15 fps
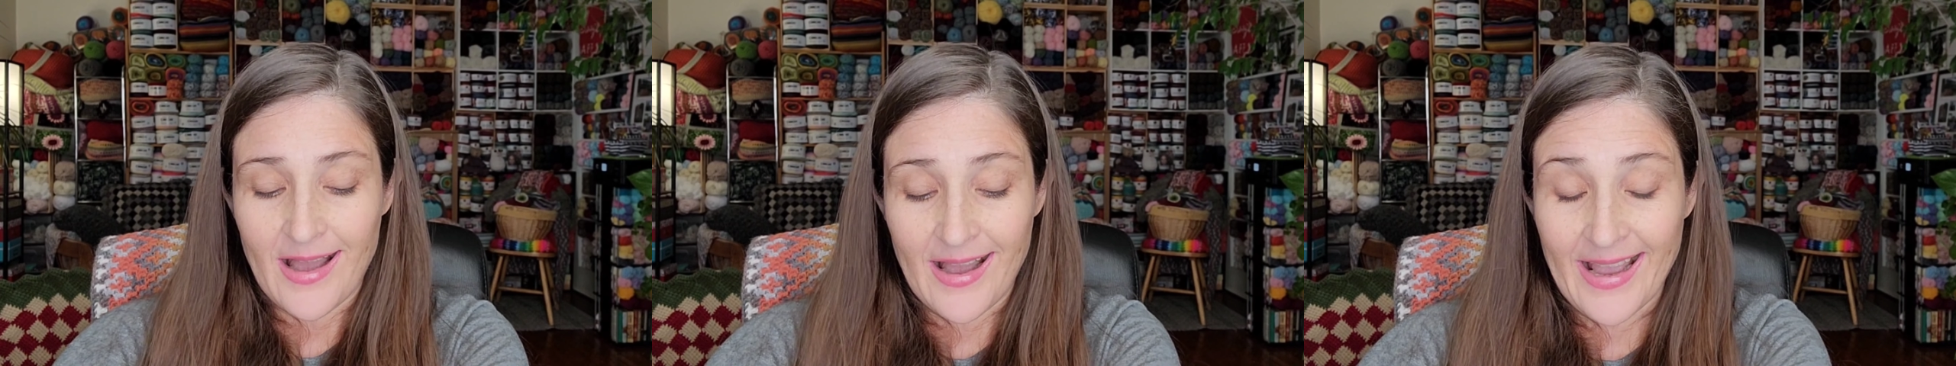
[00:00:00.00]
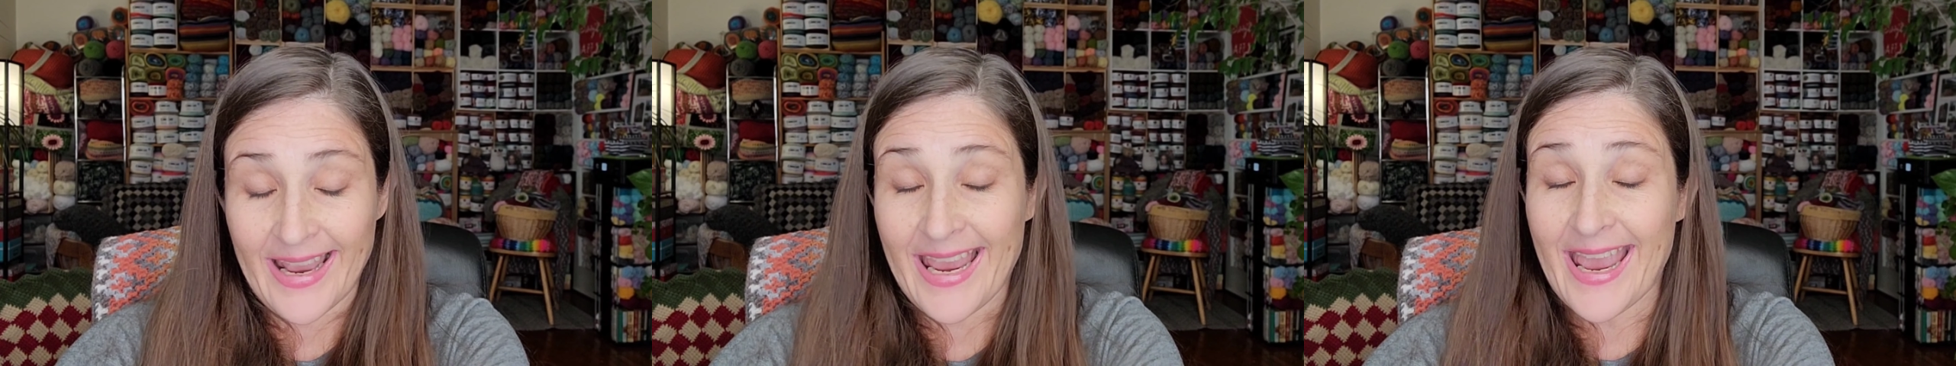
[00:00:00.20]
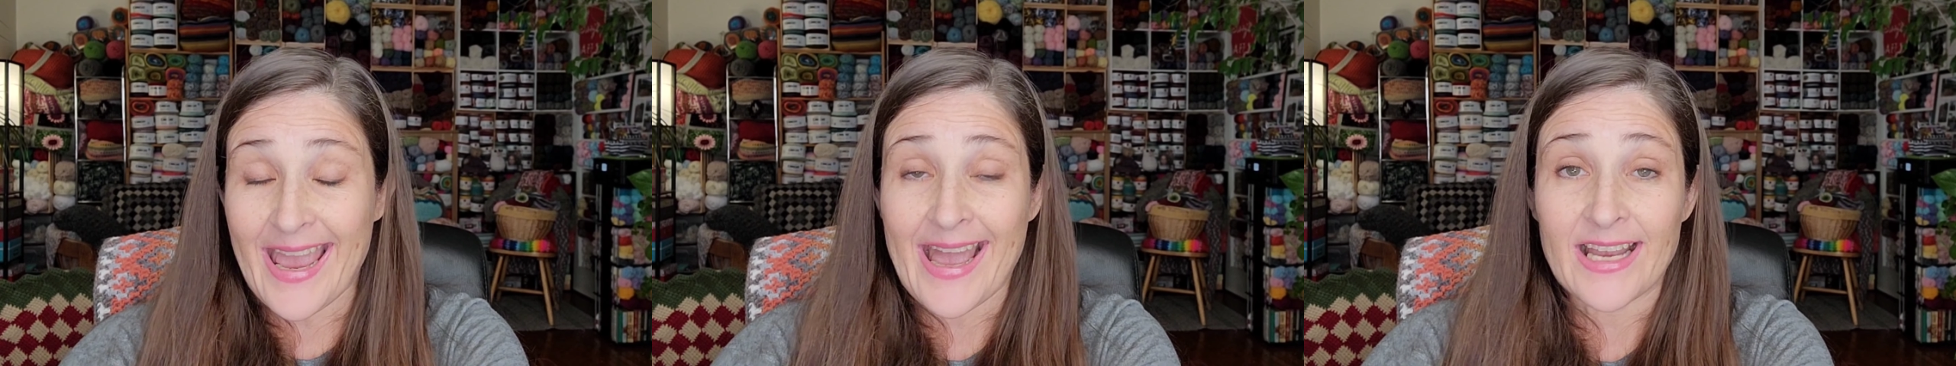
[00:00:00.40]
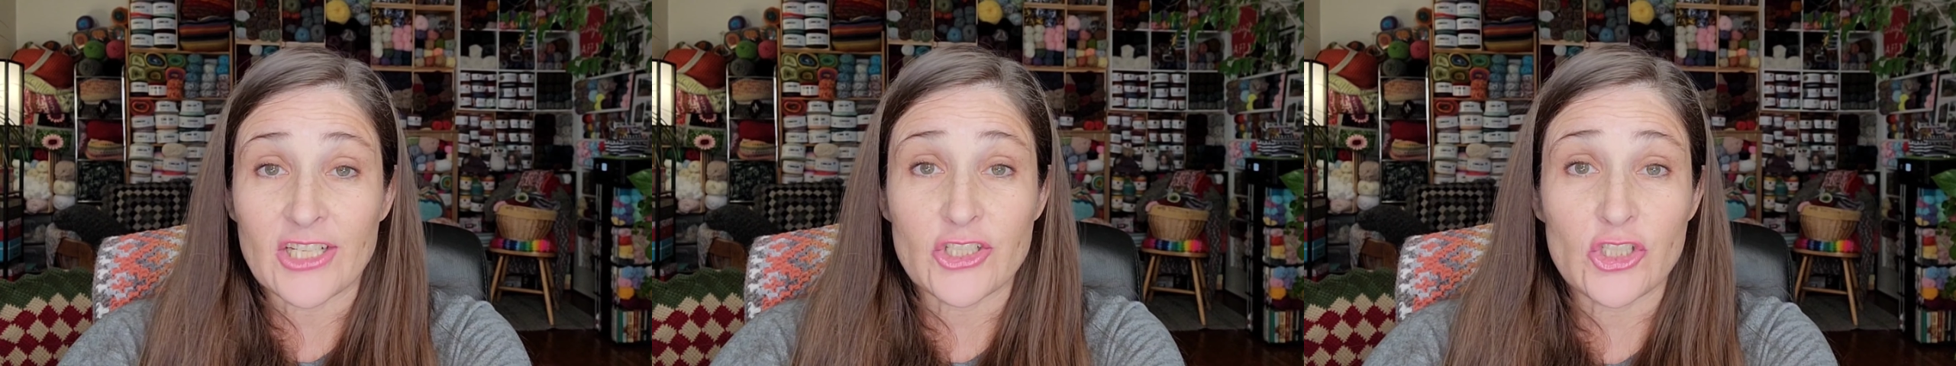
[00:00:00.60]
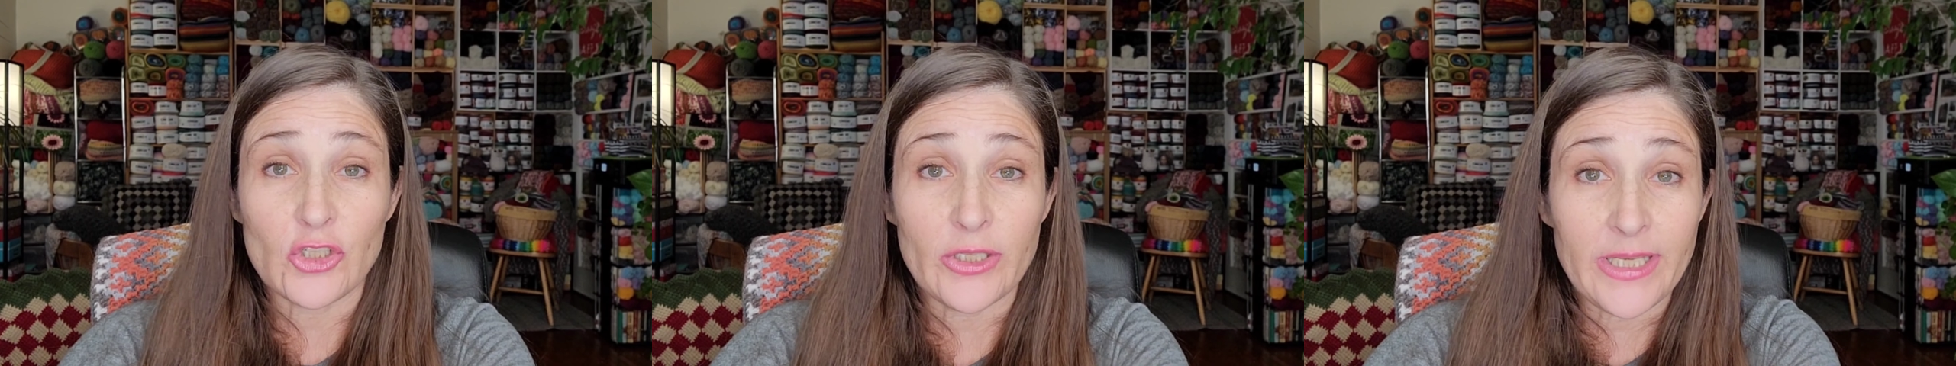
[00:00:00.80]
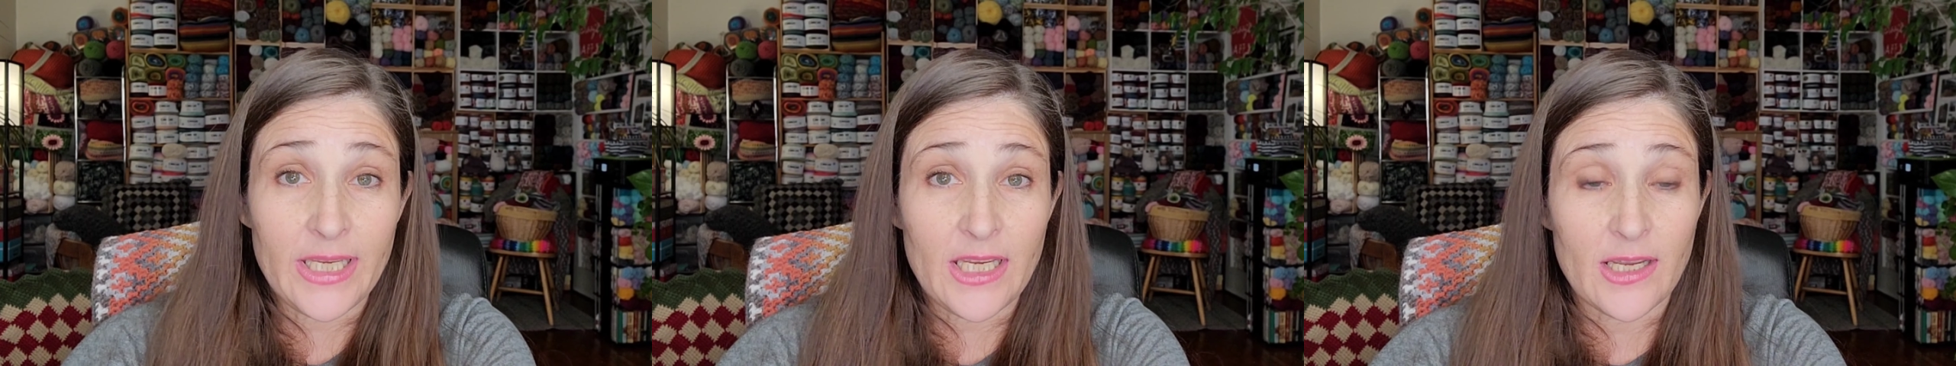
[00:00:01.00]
I actually